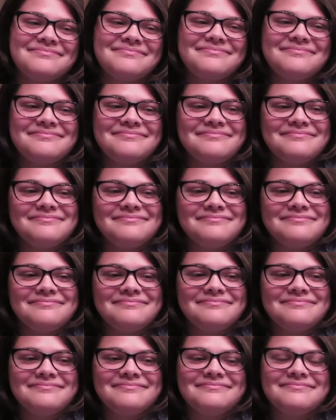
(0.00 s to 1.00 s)

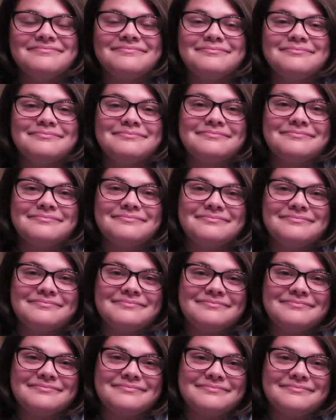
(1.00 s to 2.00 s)

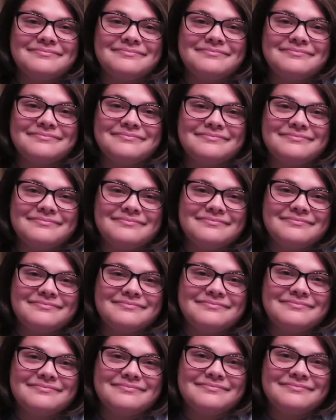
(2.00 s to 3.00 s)

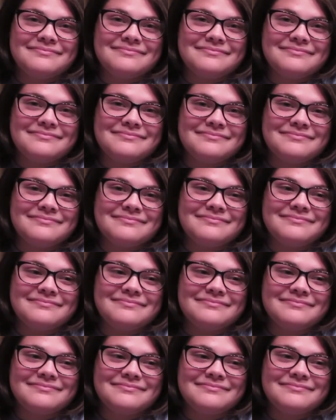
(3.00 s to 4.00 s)

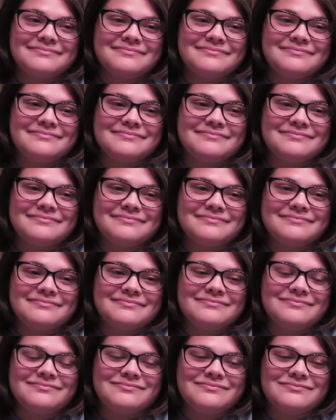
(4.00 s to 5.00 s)

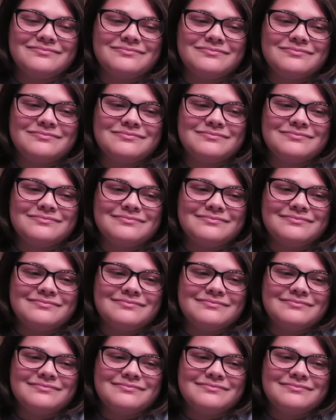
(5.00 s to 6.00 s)

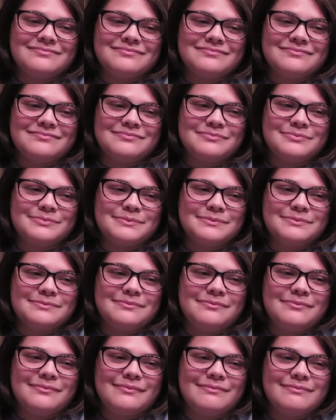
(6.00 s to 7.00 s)

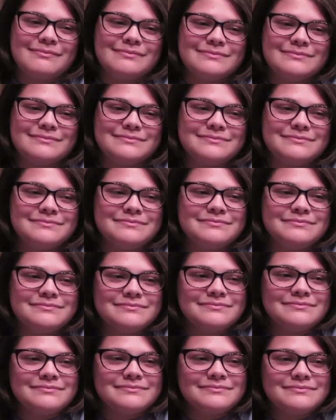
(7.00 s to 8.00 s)
(not speaking)